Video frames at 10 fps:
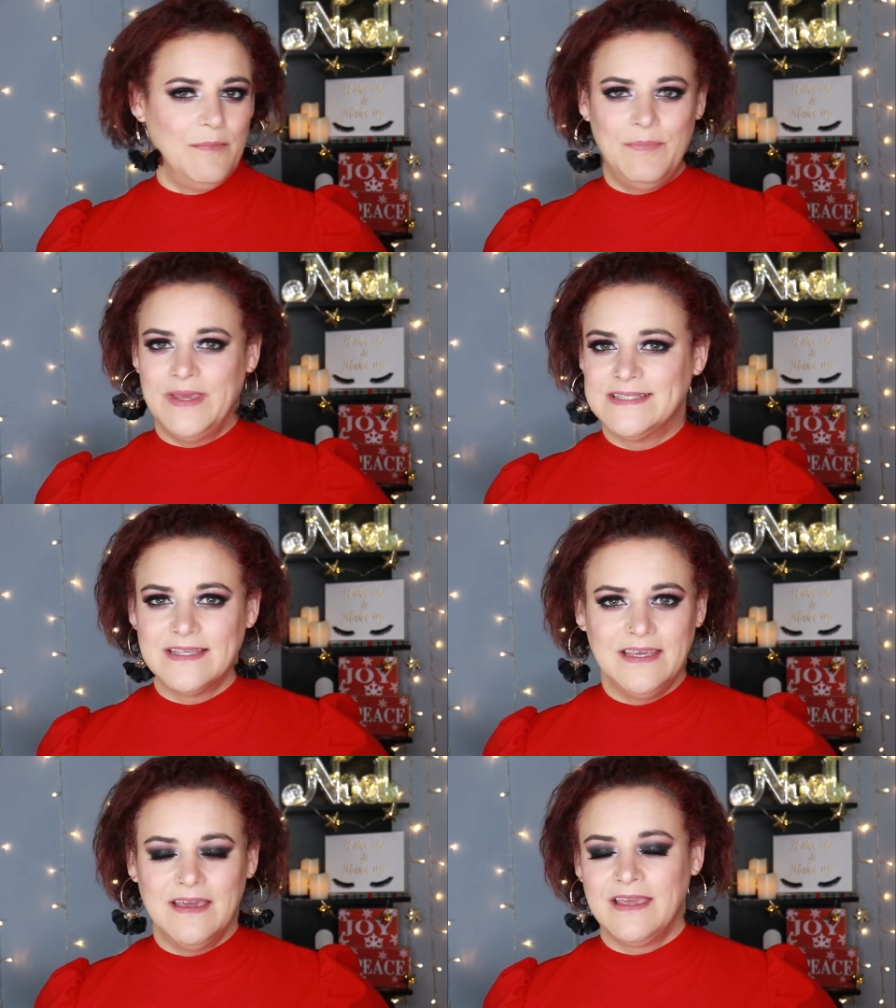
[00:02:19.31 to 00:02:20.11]

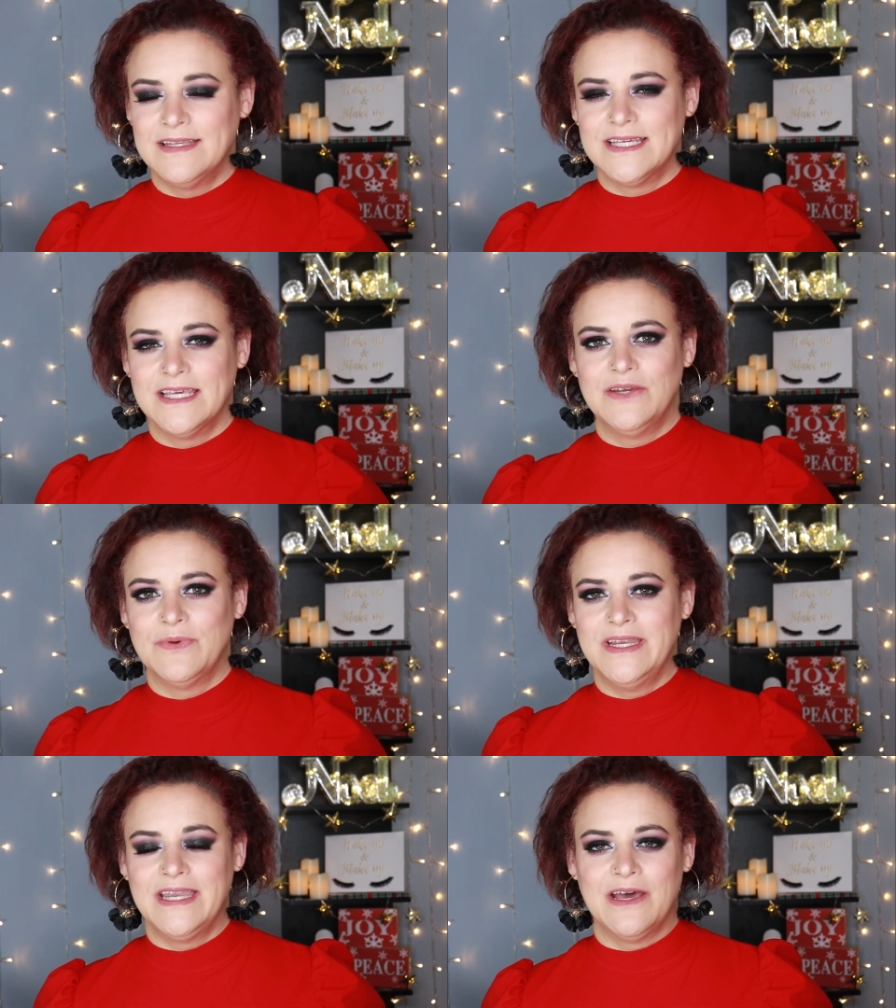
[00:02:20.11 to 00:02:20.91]
basically I can tell you
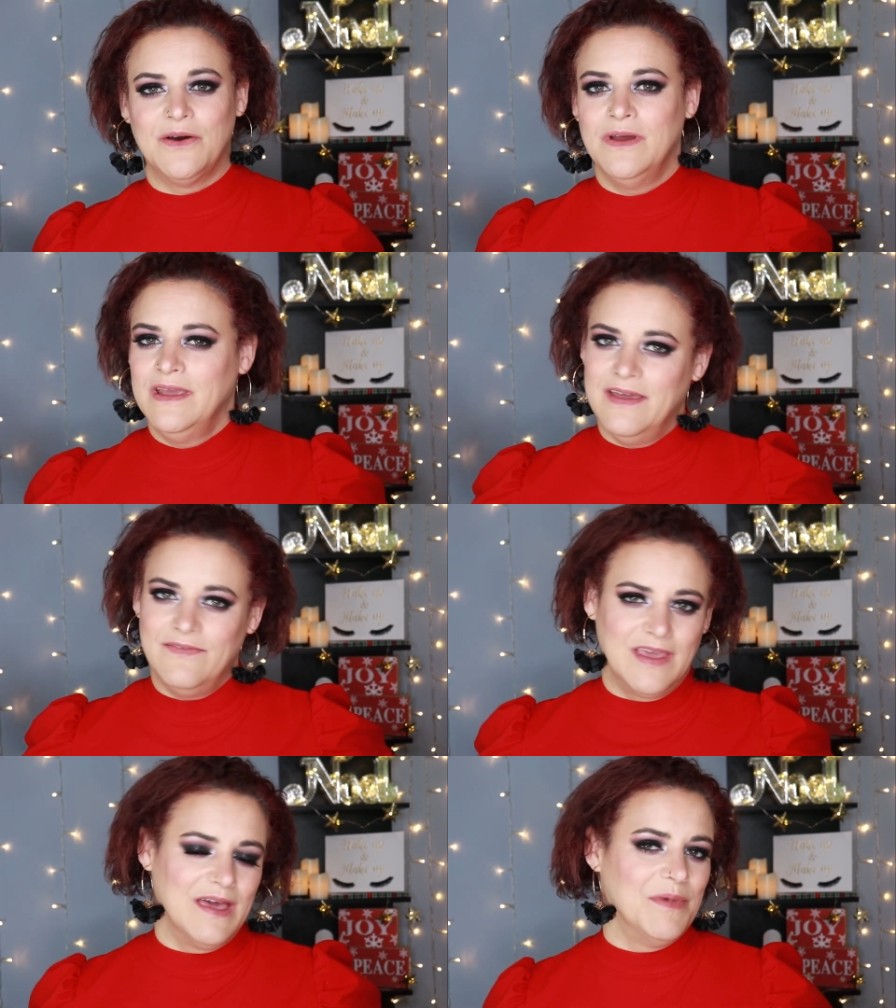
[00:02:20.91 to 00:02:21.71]
right now, if
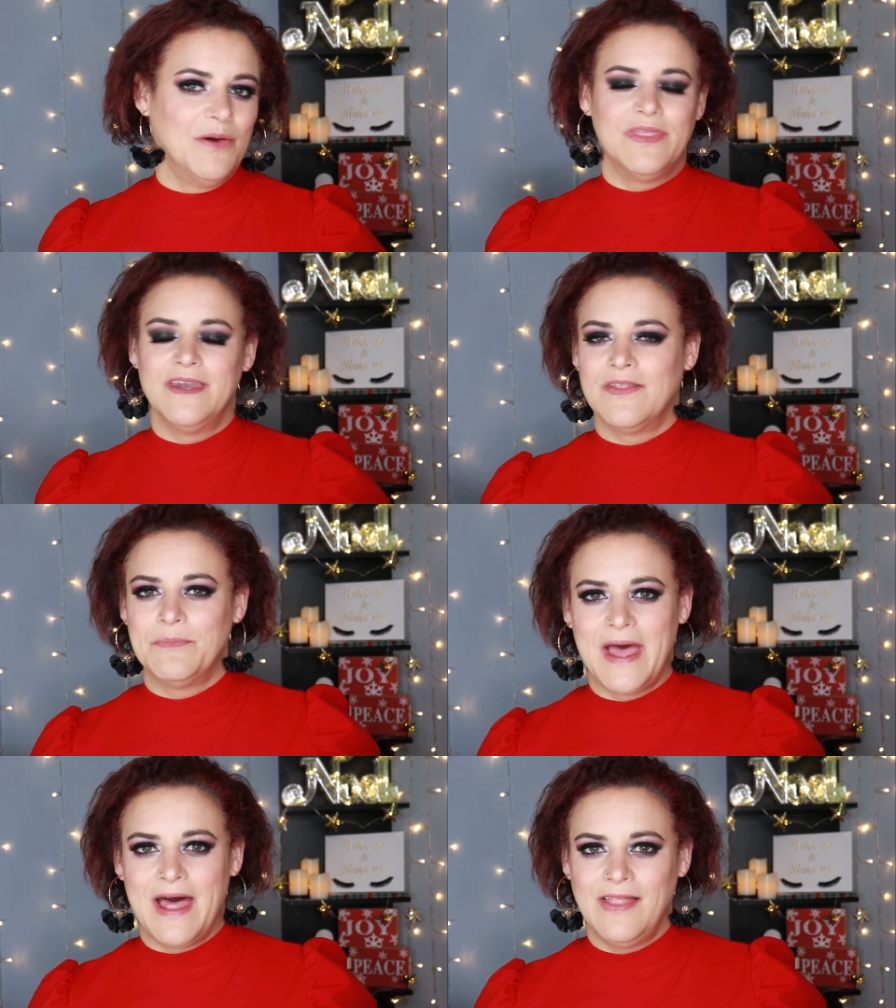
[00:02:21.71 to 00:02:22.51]
they come out with another
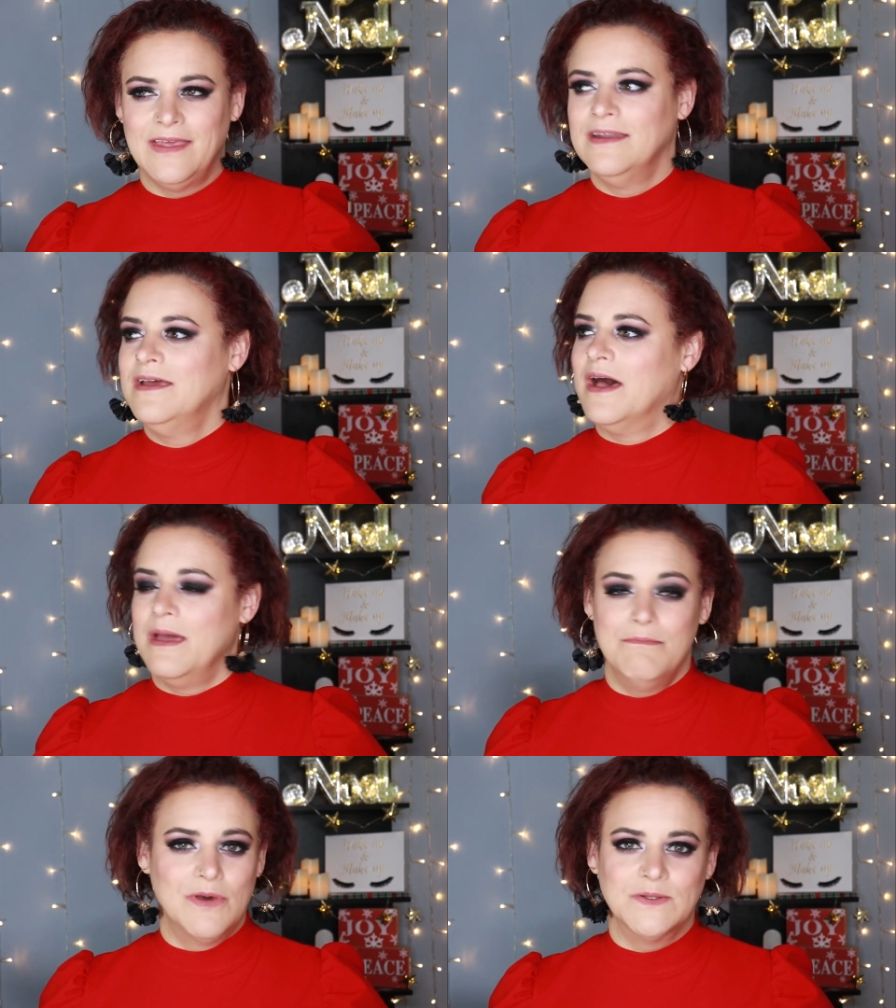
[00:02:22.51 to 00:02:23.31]
palette,
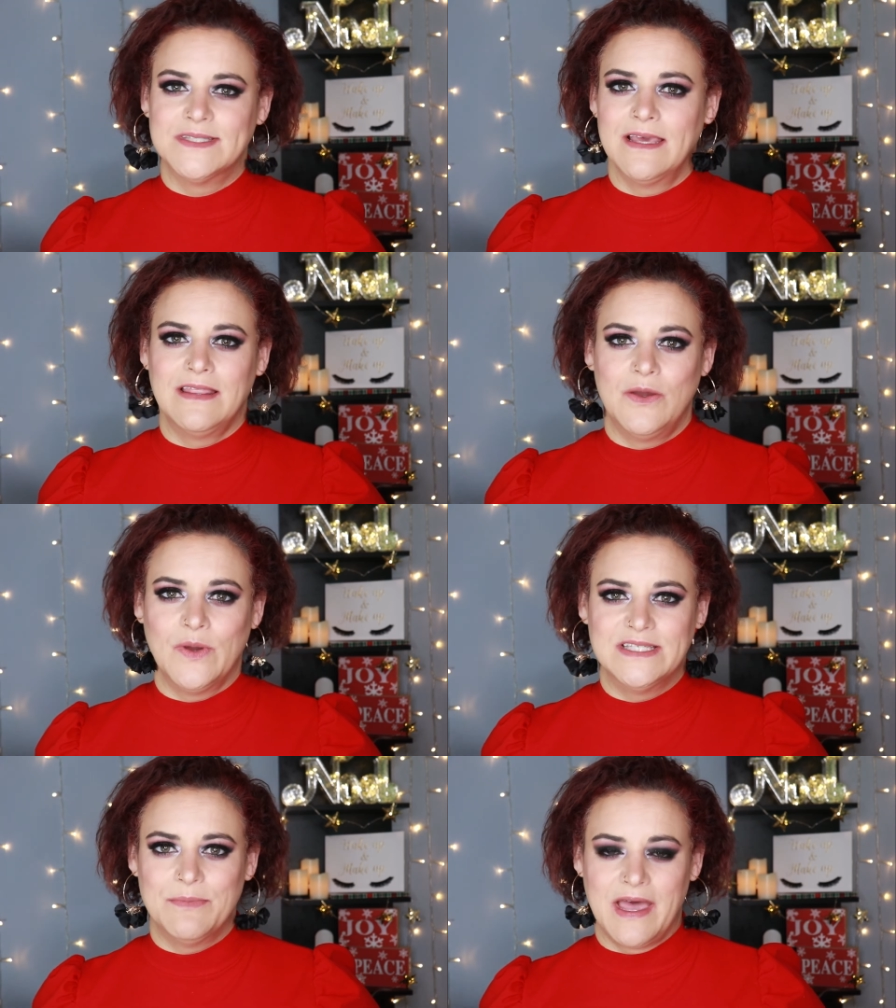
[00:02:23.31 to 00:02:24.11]
I'm most likely
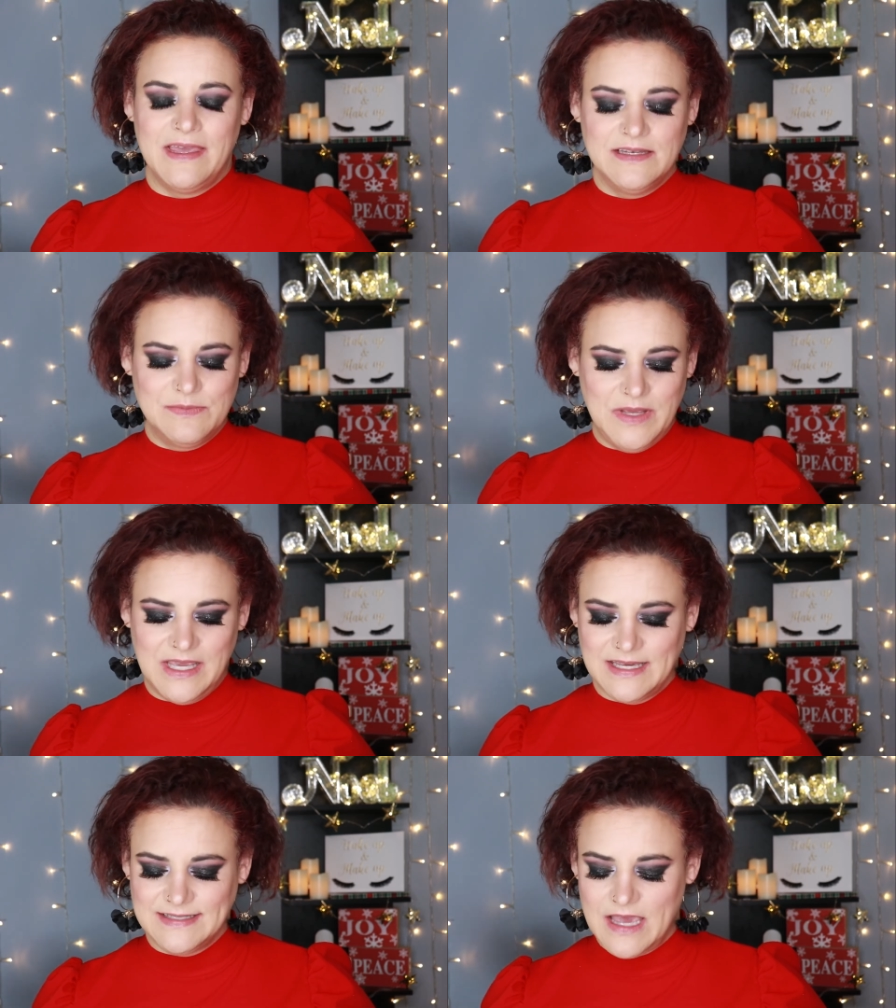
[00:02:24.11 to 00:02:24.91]
going to buy it
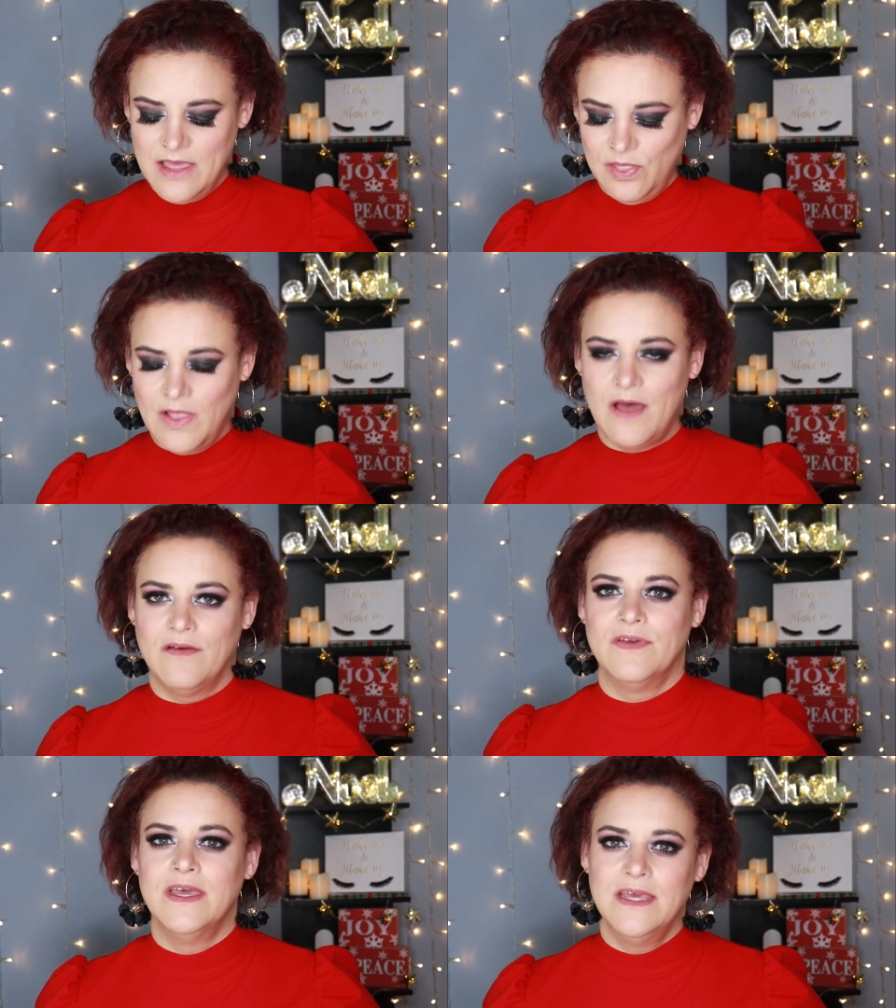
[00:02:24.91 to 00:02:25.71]
because I
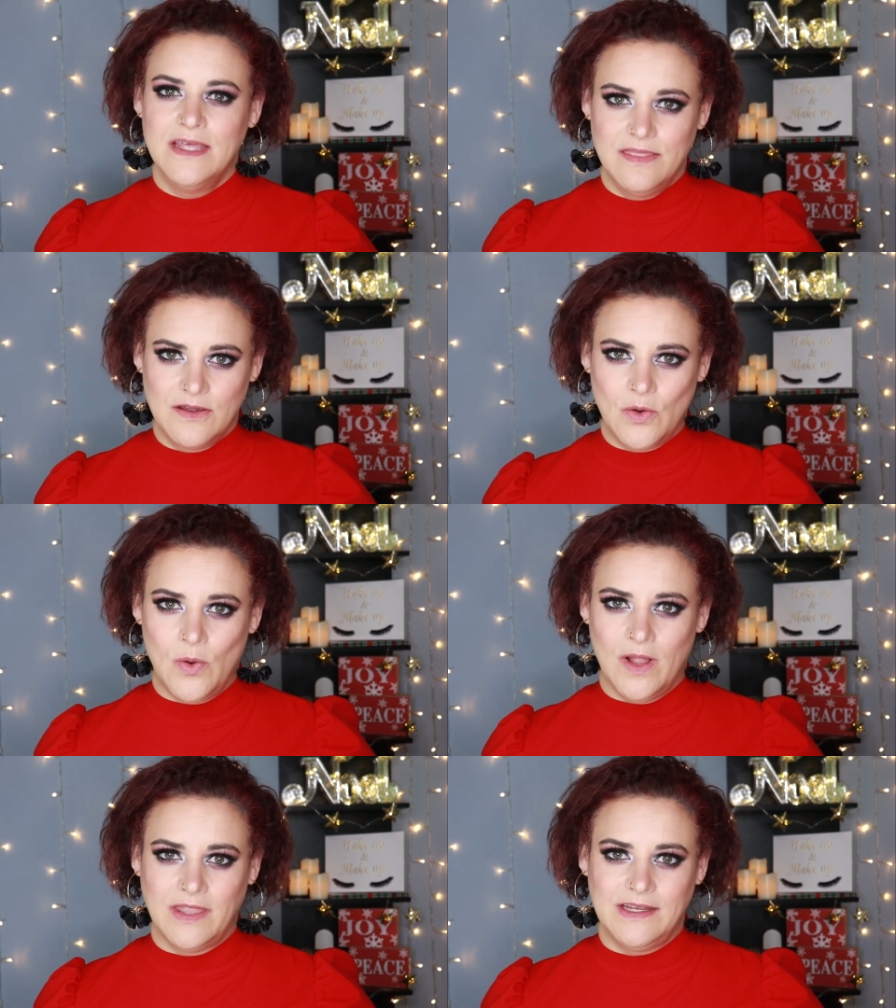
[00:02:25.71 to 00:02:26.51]
love their
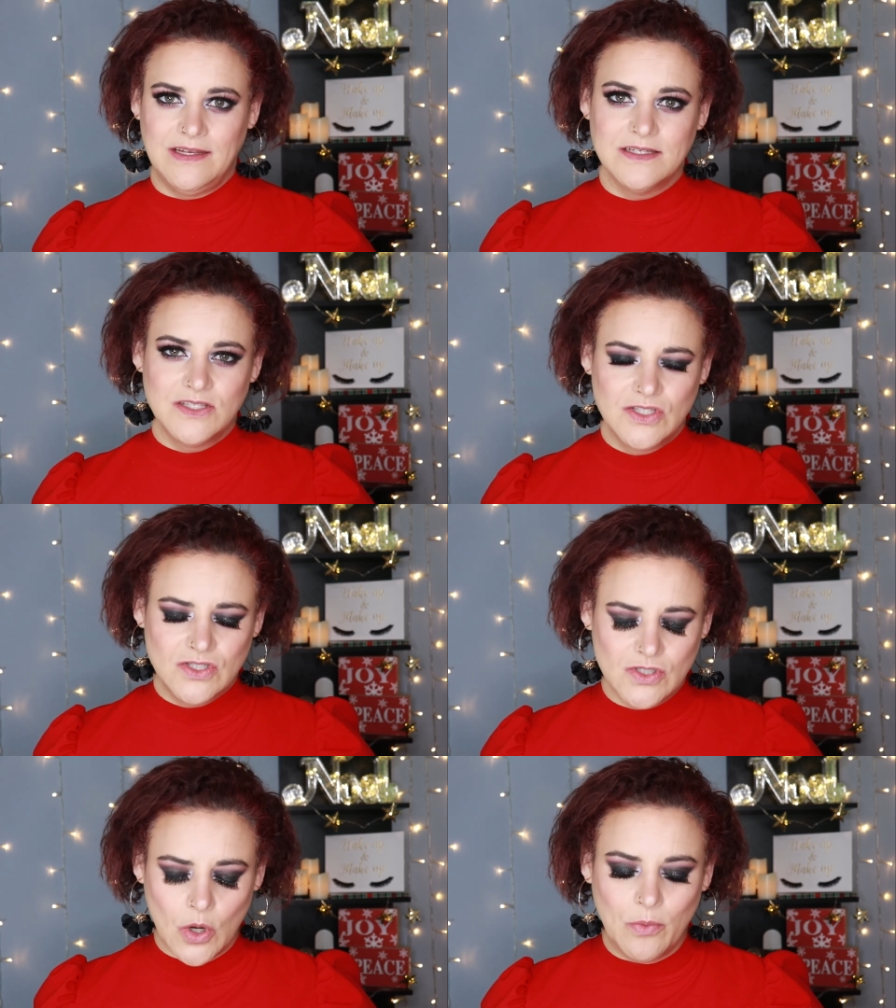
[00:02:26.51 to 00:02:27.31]
quality
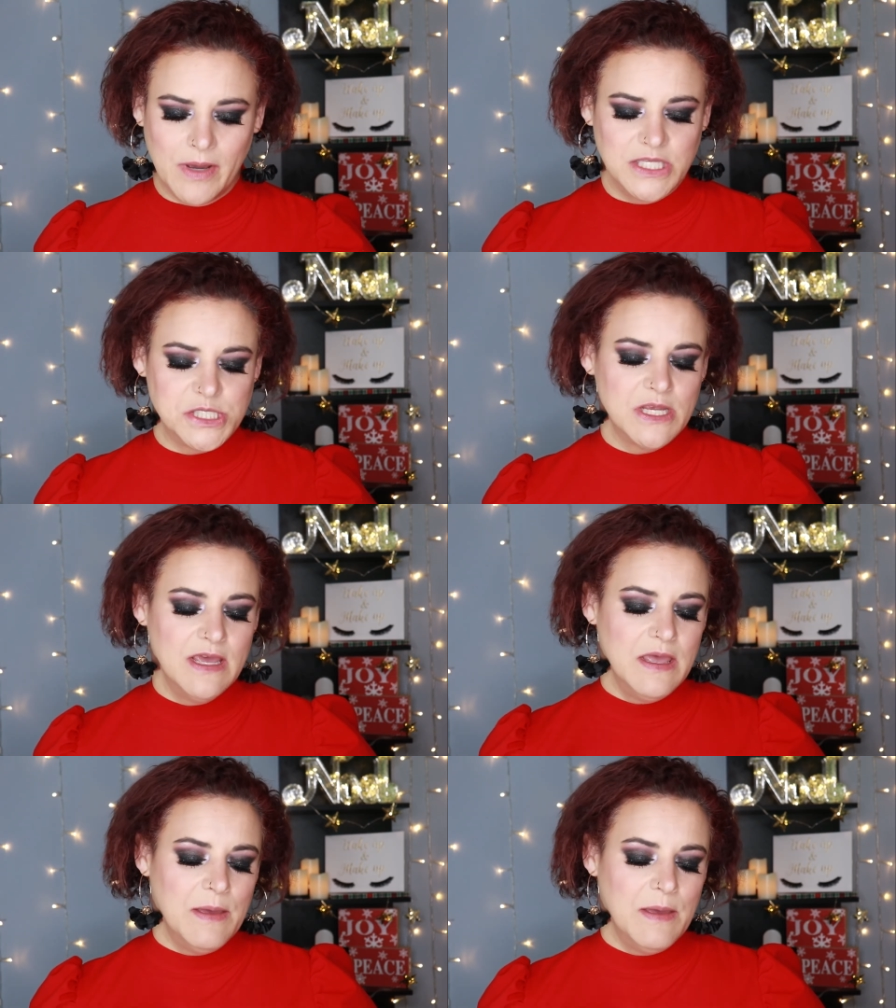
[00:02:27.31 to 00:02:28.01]
so much.